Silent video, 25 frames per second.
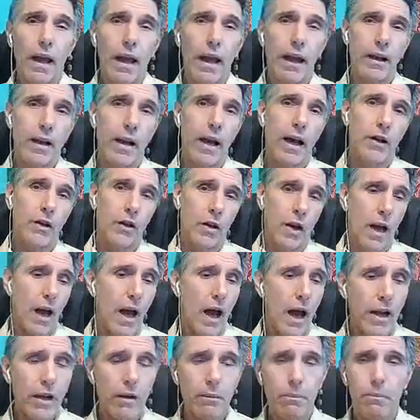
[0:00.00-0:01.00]
and under
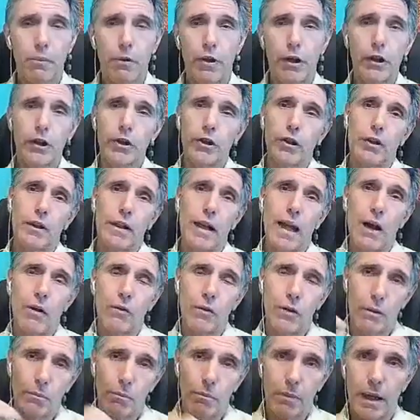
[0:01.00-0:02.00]
higher pressure, now
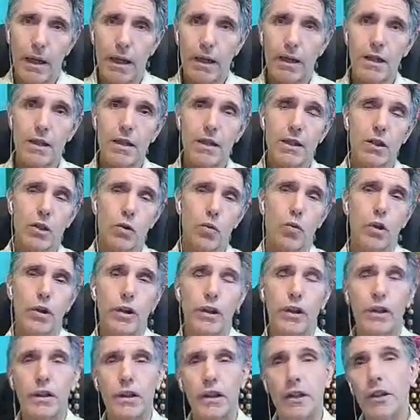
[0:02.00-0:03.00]
the blood is
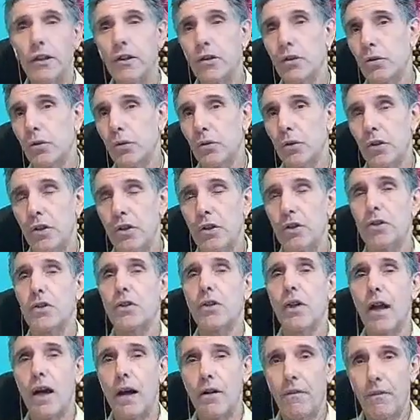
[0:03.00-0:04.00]
squirted into
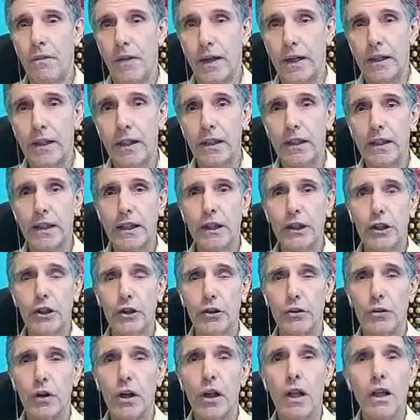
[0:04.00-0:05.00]
this affected
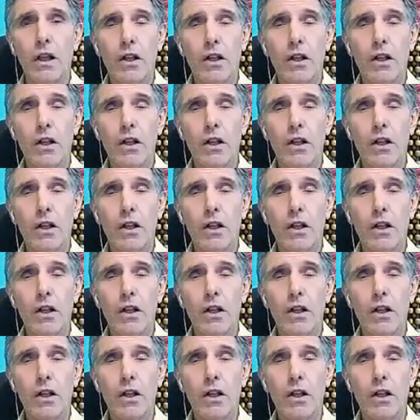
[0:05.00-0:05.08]
tissue.